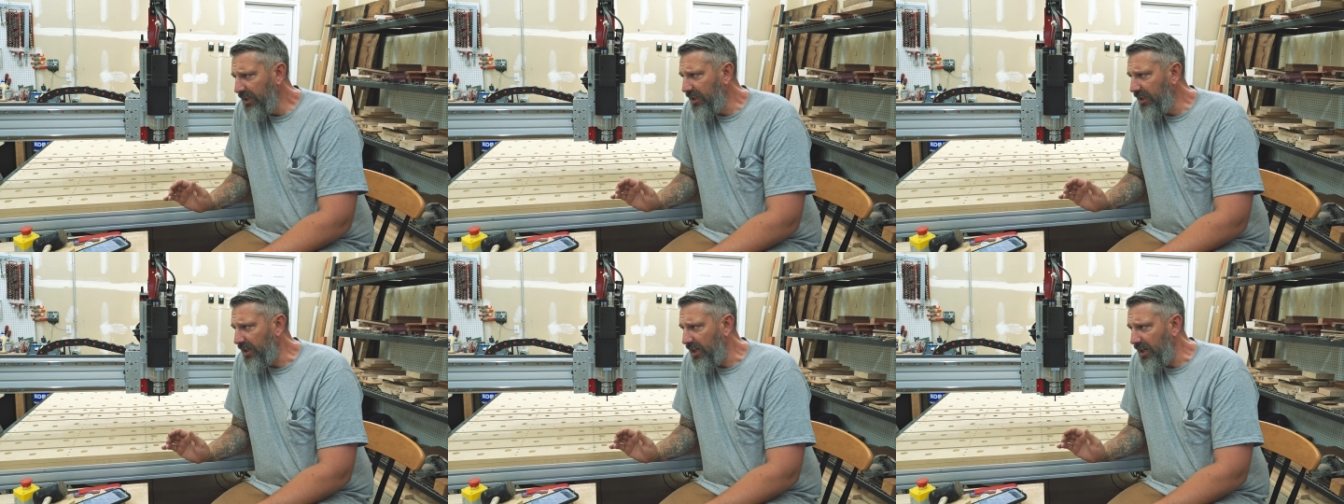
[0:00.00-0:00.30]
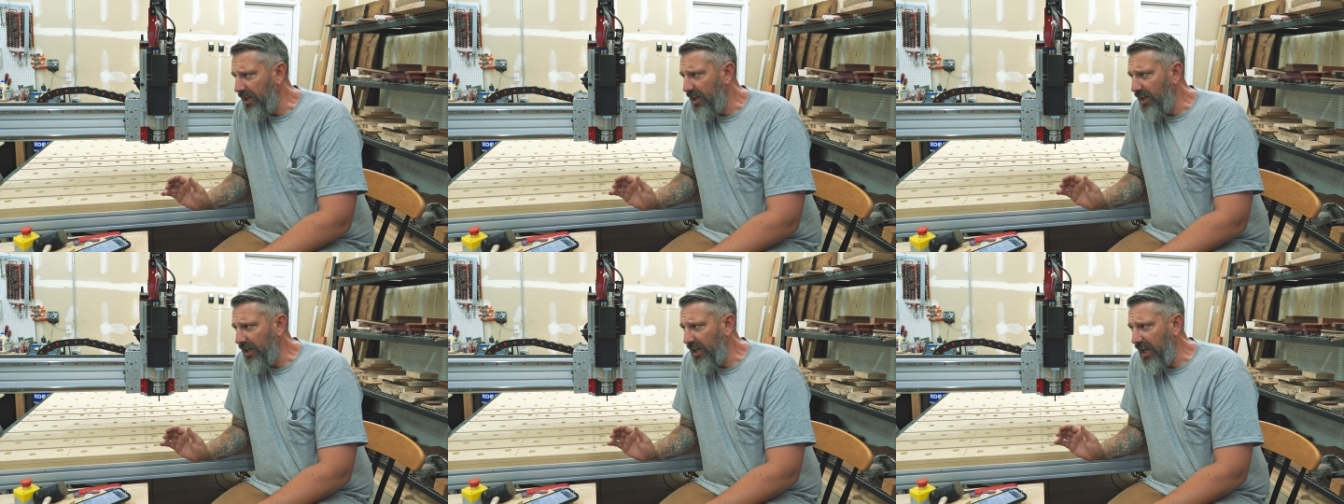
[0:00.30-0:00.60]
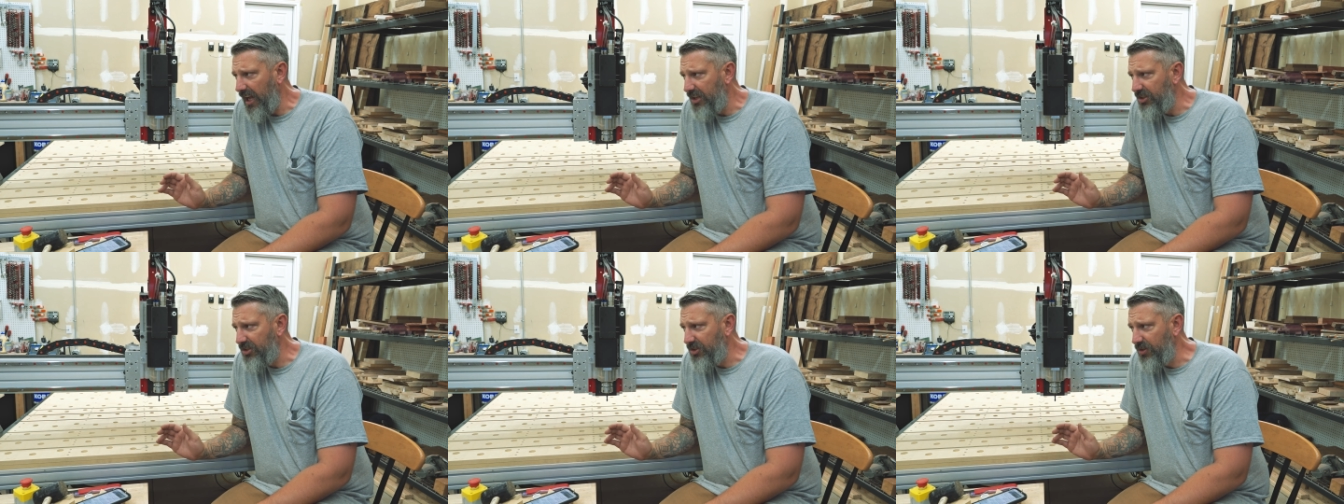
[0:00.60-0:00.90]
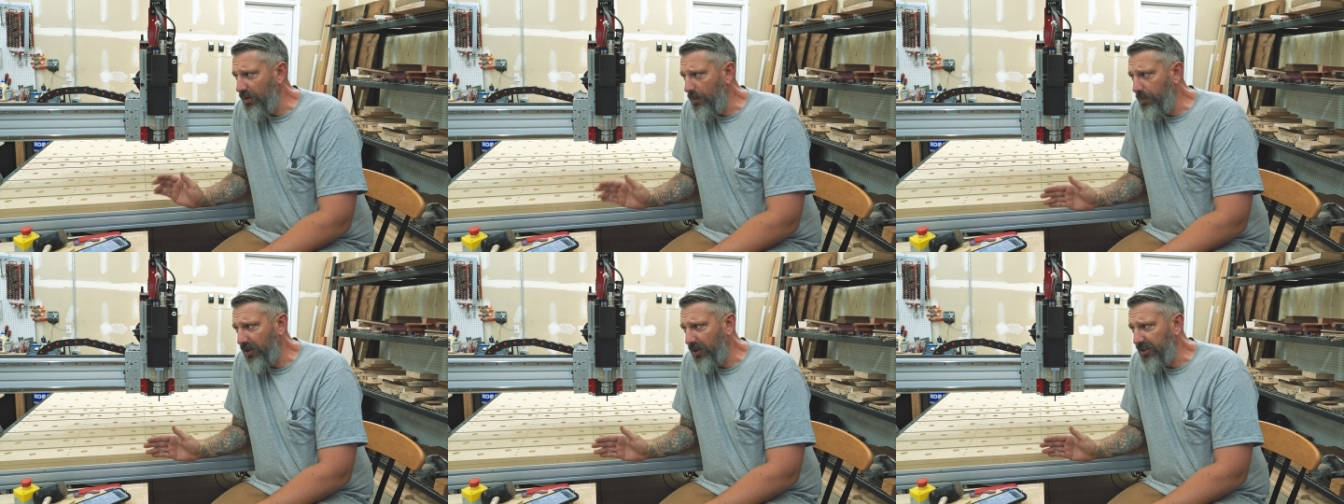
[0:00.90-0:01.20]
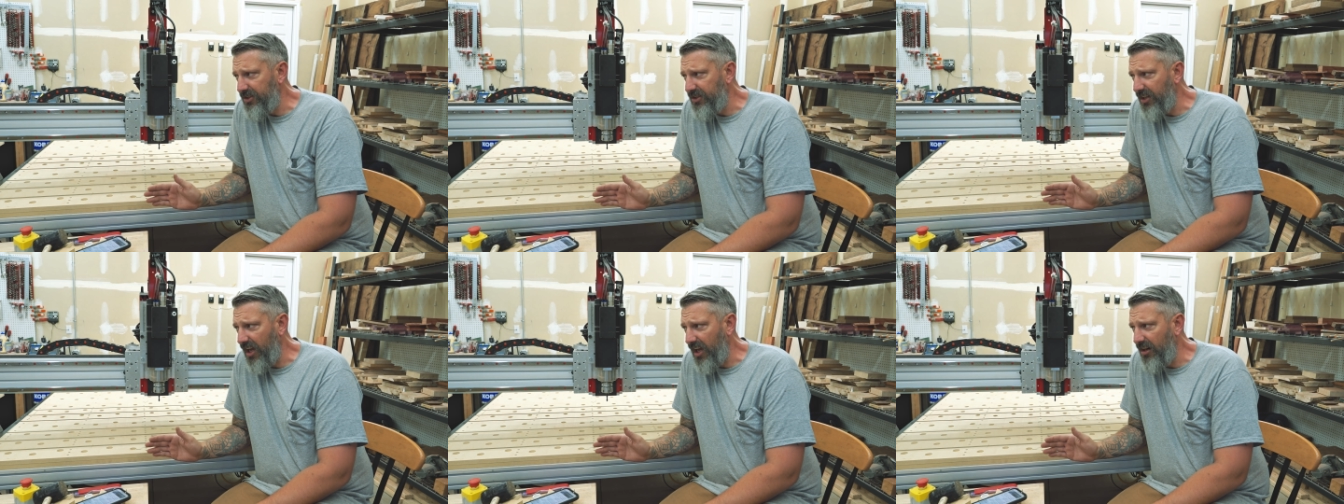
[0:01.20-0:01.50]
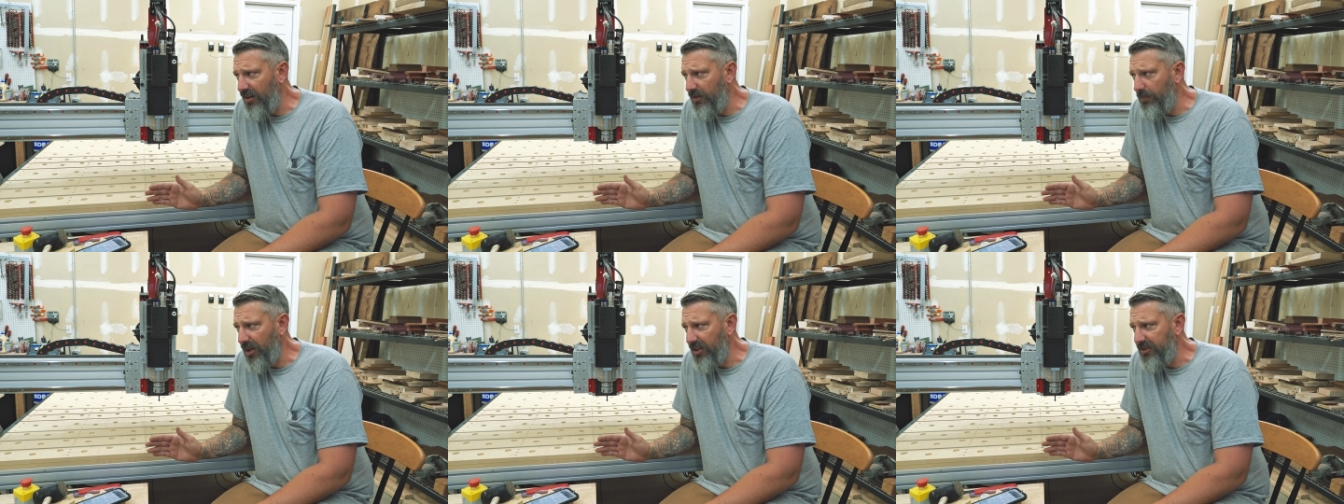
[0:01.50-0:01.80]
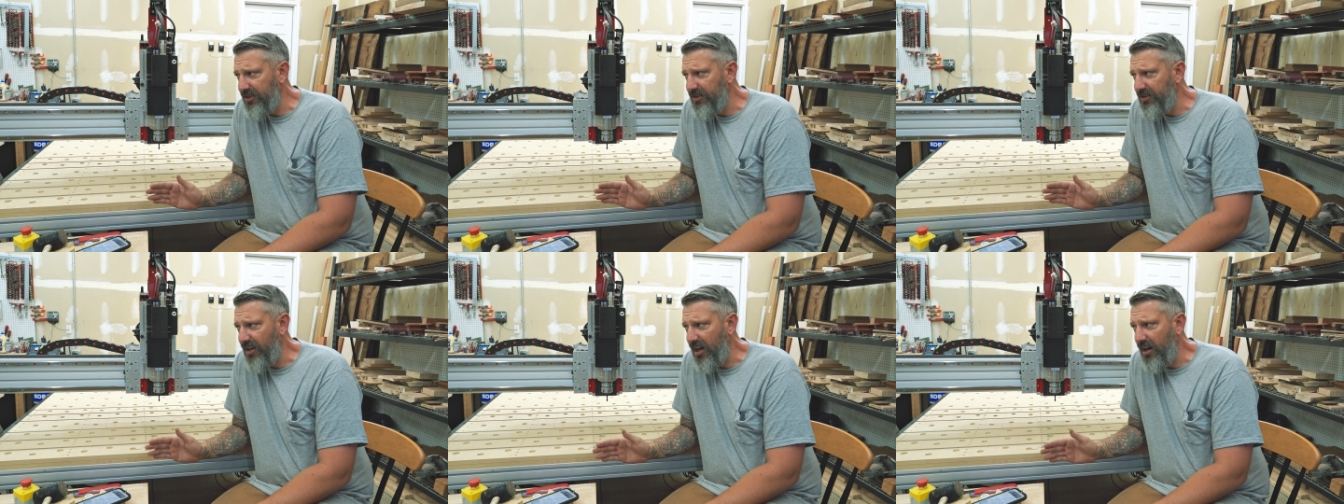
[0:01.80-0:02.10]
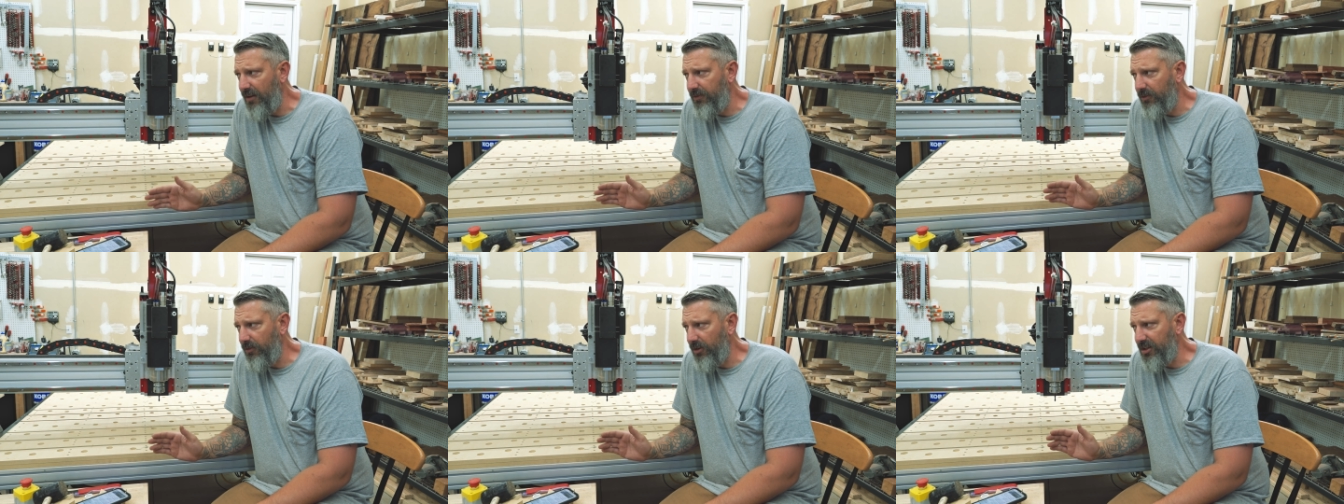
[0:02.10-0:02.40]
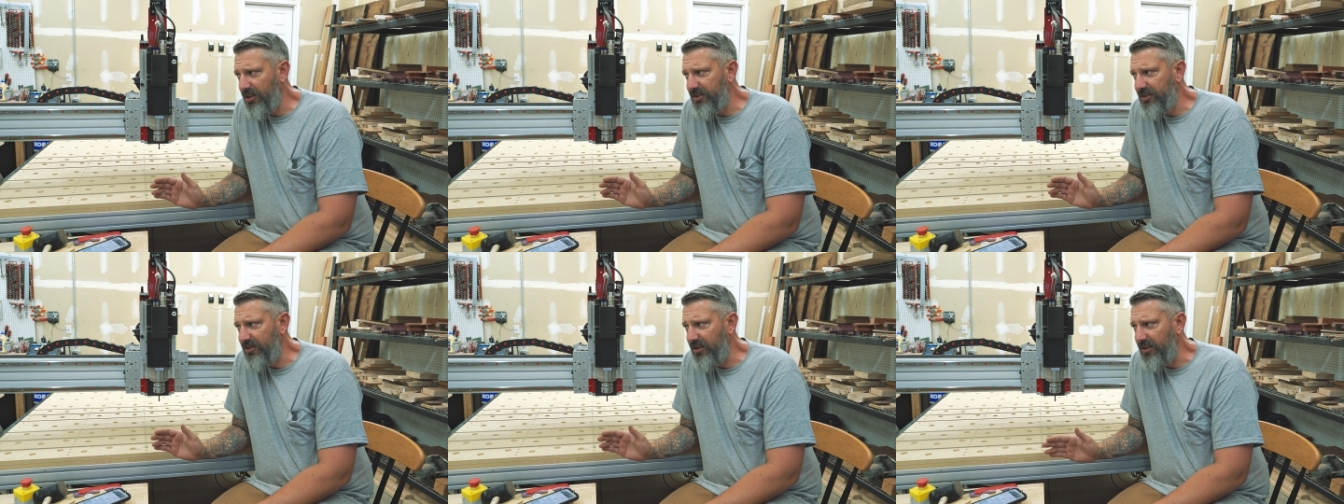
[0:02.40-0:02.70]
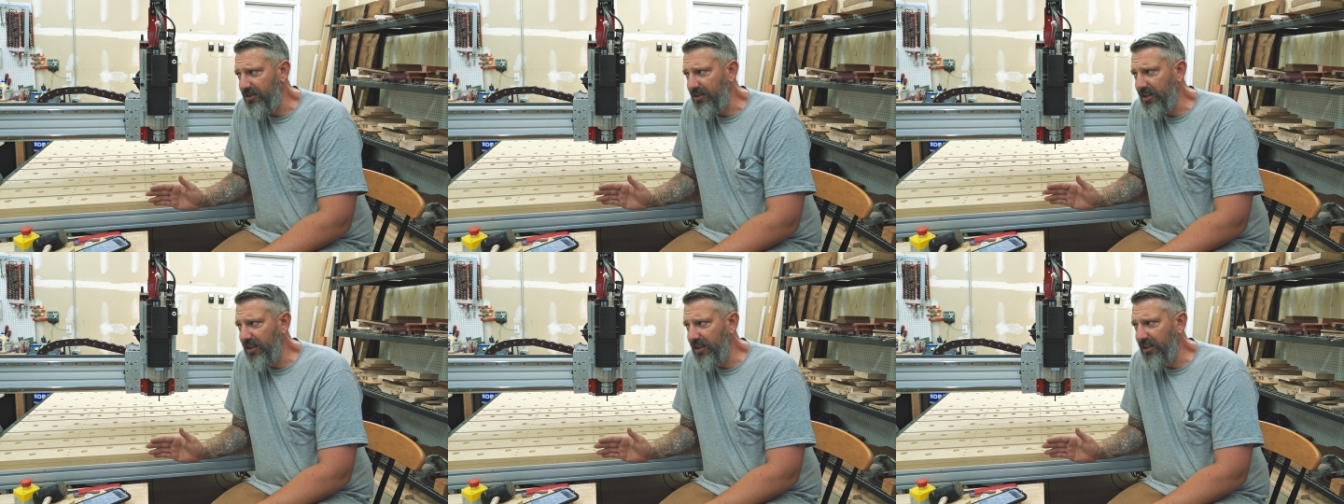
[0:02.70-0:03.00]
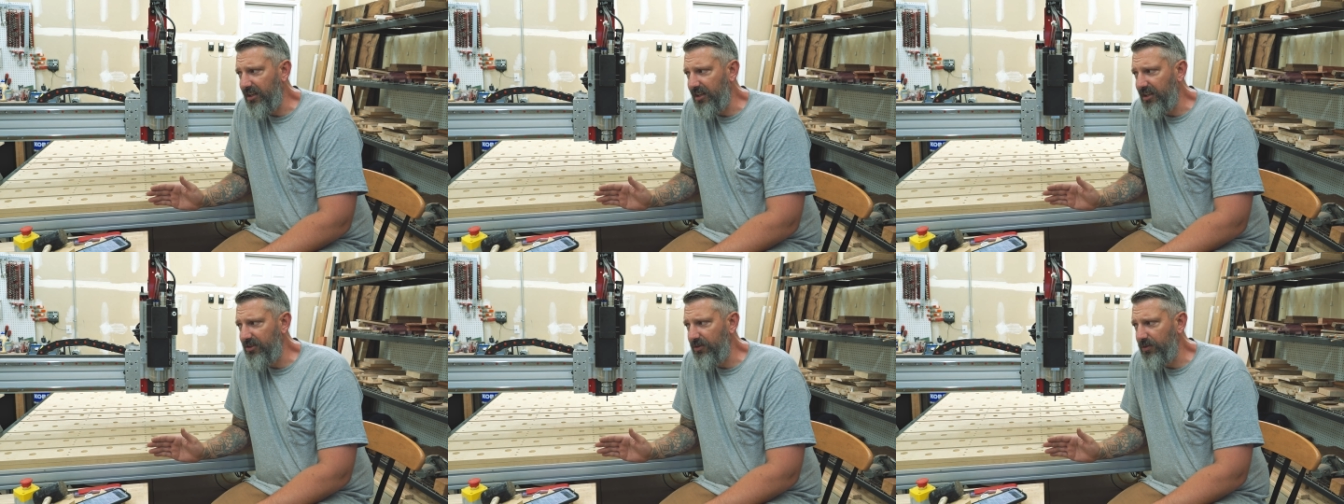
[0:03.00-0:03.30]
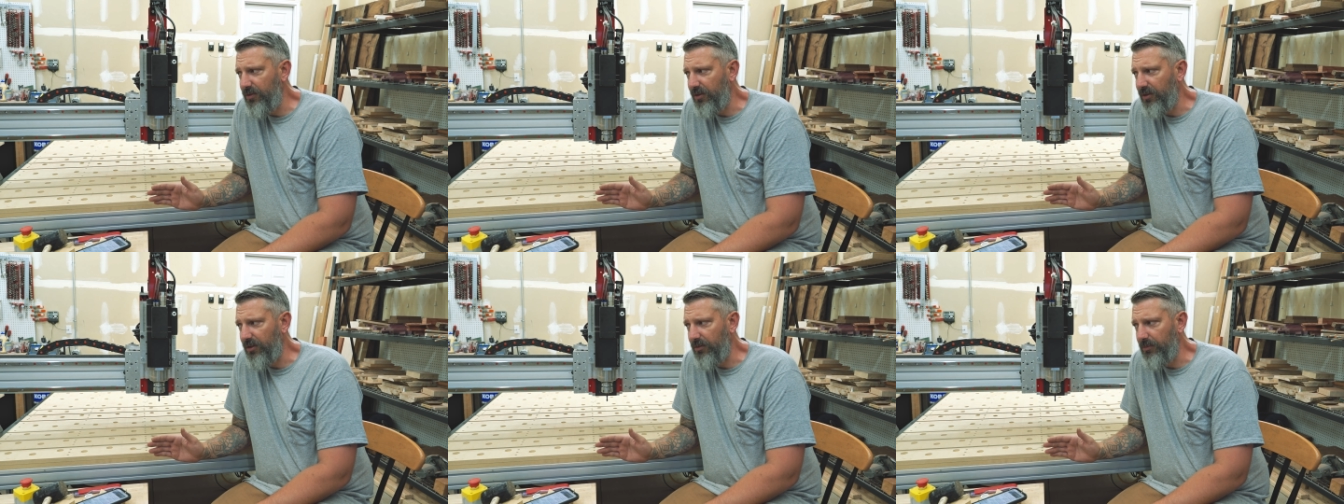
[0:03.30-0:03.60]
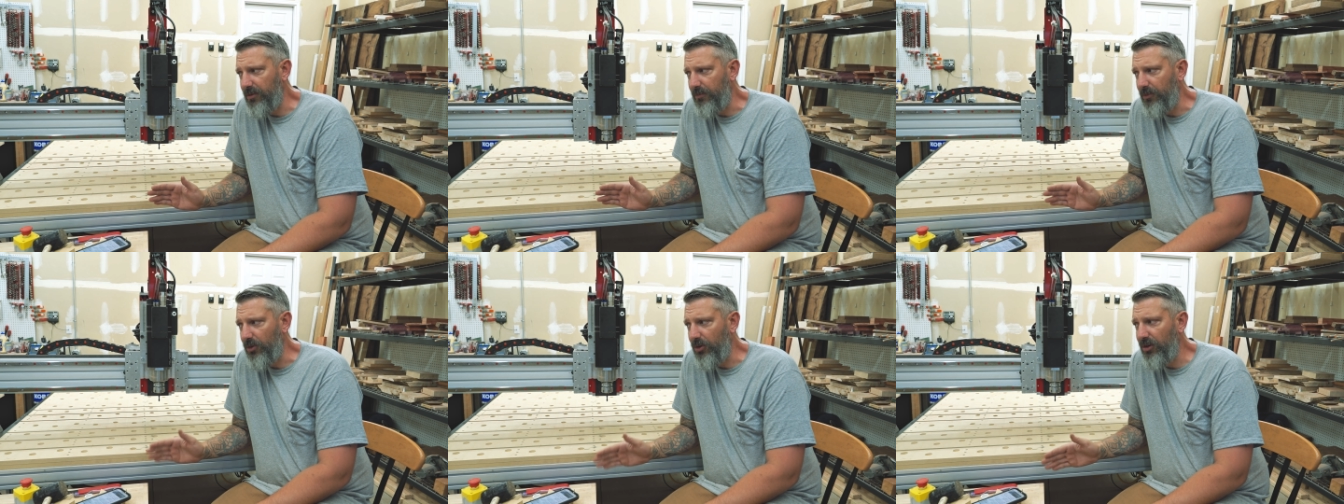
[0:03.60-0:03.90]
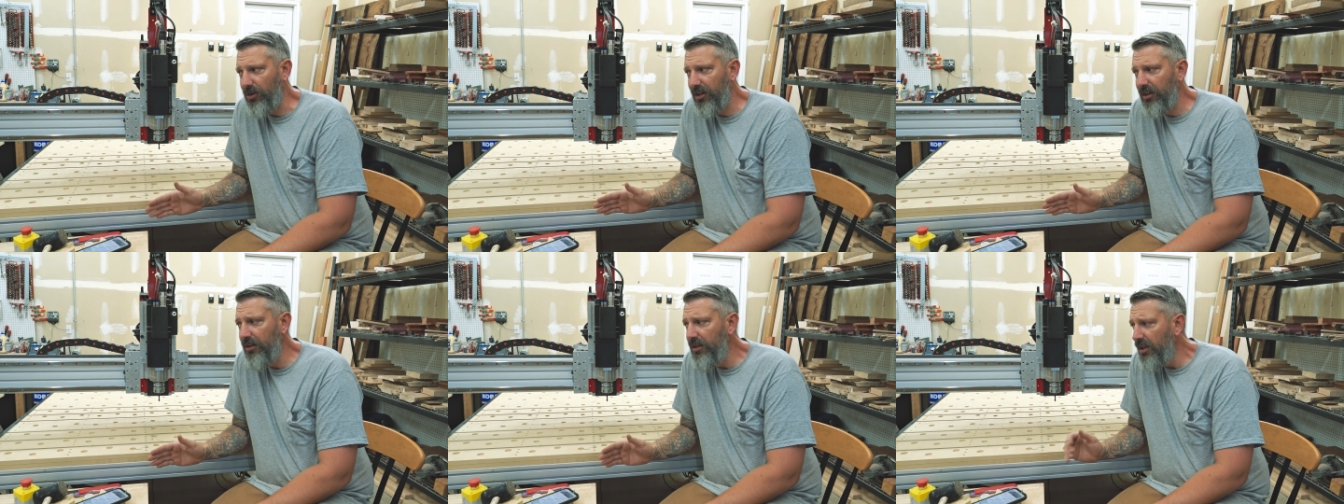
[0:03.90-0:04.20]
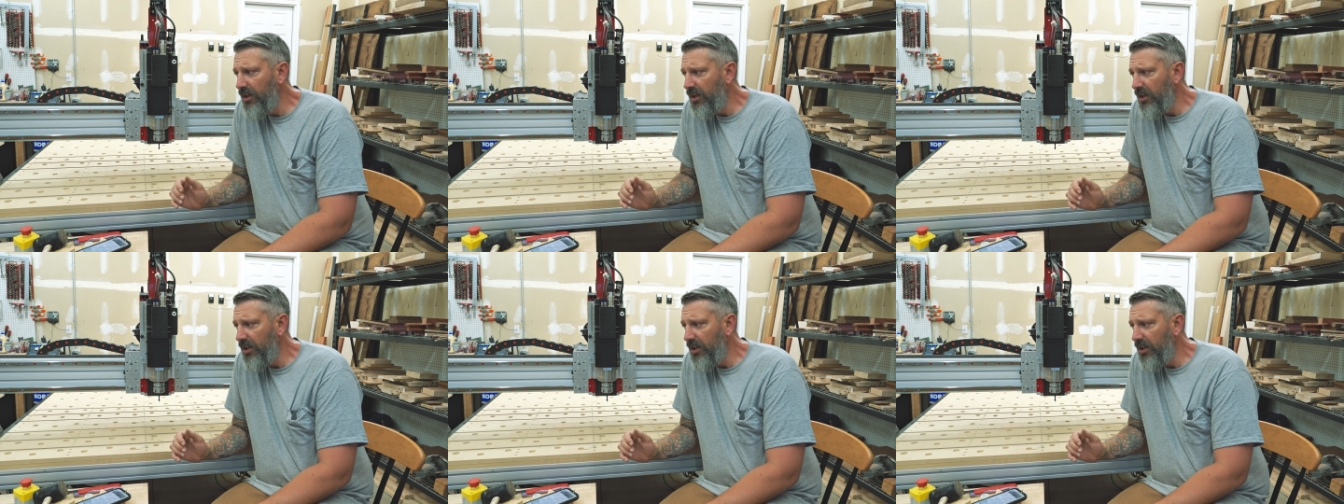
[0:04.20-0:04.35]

Uh, super excited about the software and start digging into it a little bit more.